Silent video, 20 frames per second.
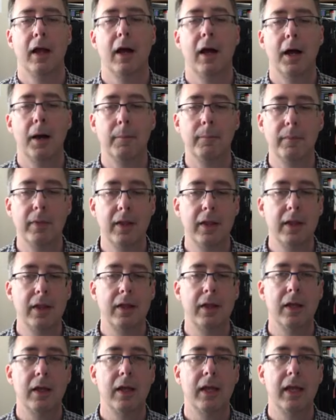Um,
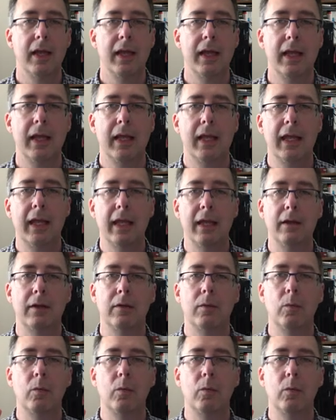it